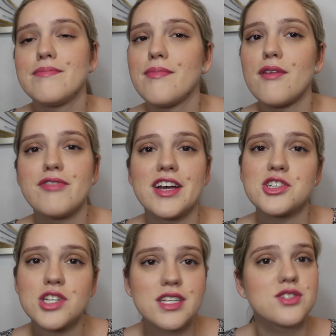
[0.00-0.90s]

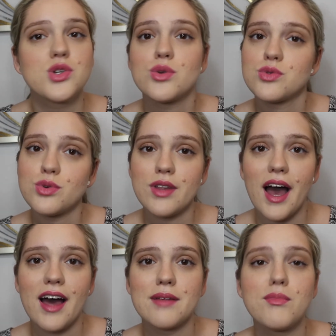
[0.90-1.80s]
facialists don't do
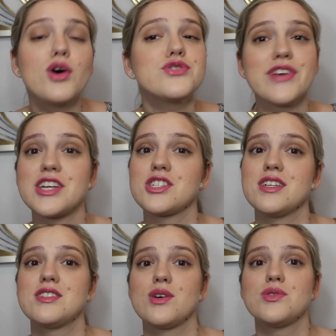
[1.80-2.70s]
that. Most
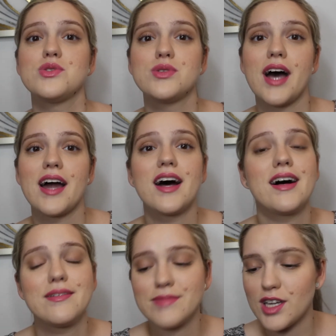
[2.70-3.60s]
facialists don't do that.
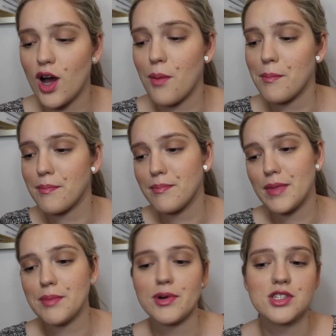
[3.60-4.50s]
You know,
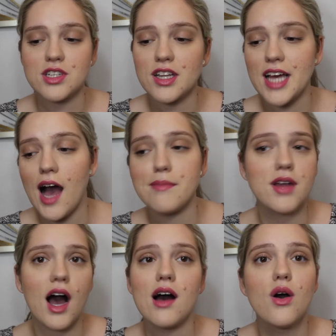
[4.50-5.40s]
me personally, I'm
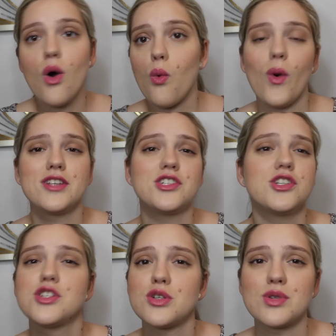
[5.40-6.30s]
not one to
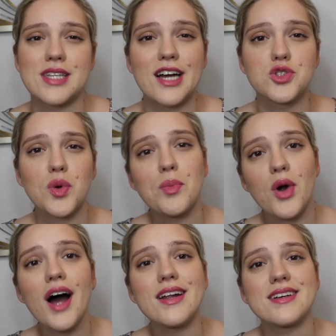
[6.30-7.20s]
just use natural
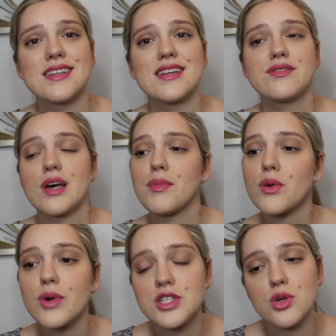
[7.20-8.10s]
products, and if
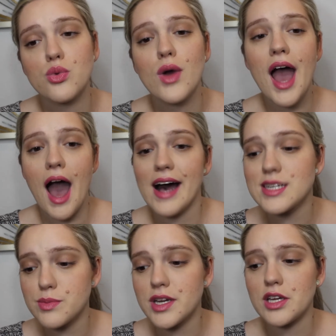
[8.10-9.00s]
someone were to
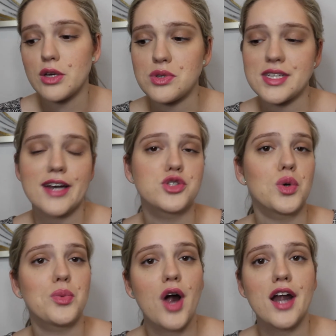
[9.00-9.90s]
ask me to
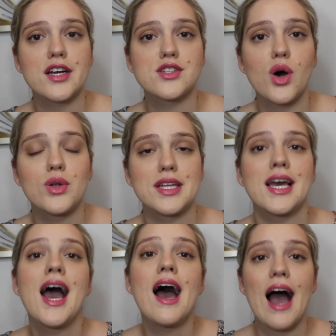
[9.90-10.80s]
natural products
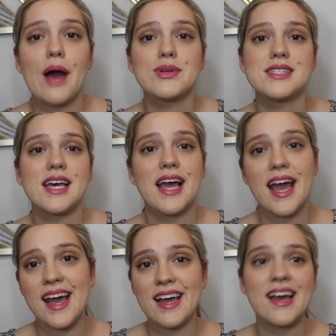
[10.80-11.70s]
only, I would say,
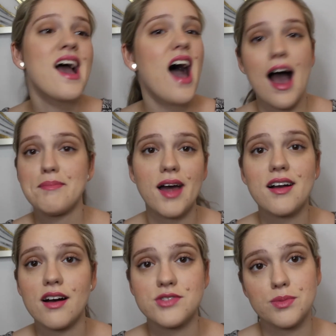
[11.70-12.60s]
hey, I'm not
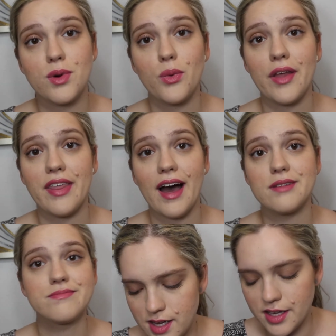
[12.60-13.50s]
comfortable with
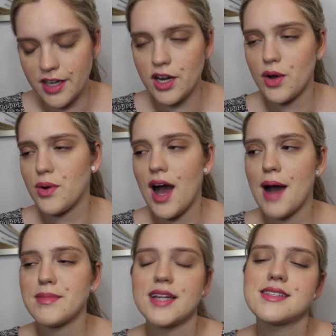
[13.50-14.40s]
that. You know,
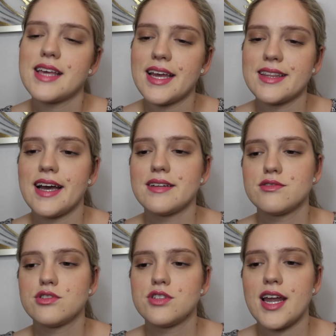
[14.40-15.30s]
I'm not saying
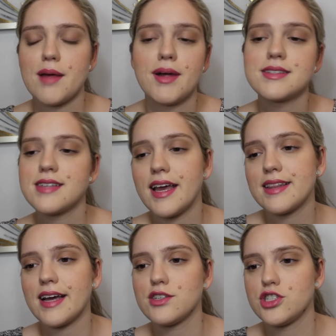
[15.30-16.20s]
that, and I'm not
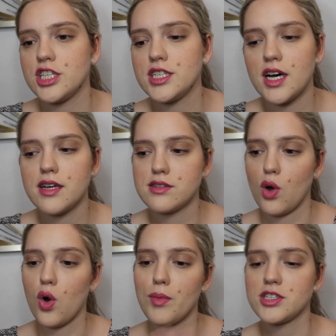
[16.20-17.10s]
saying that she does a
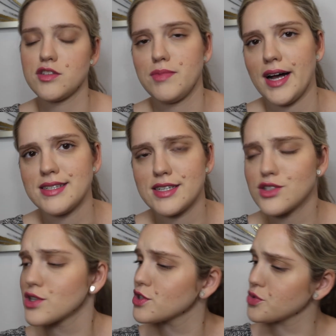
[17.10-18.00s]
whole bunch of plastic
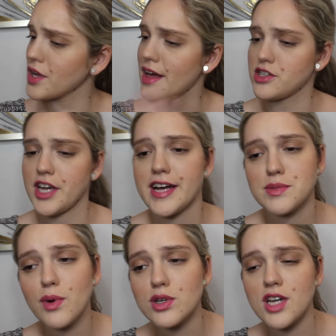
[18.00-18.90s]
surgery, that she has
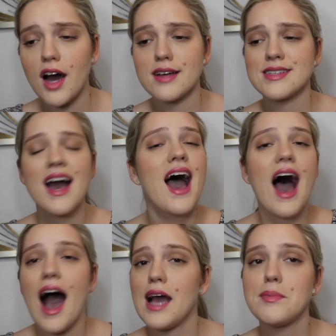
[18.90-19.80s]
Botox.
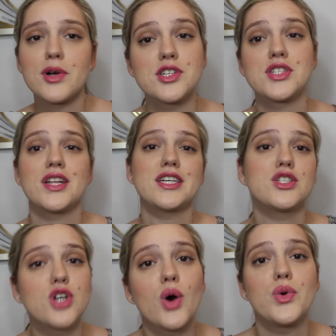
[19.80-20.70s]
I personally
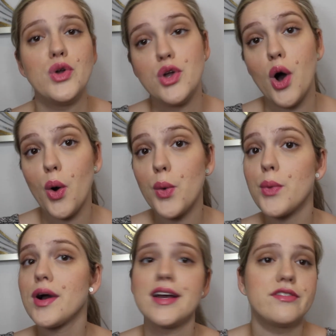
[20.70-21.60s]
don't
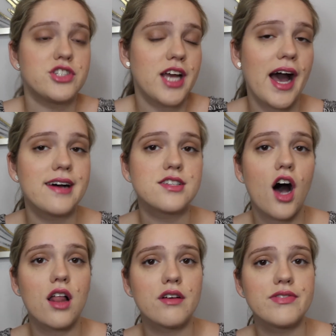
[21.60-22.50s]
know if she has
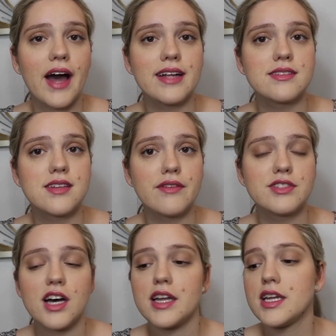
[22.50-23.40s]
all of that stuff
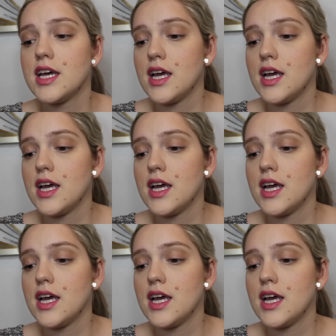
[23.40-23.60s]
done.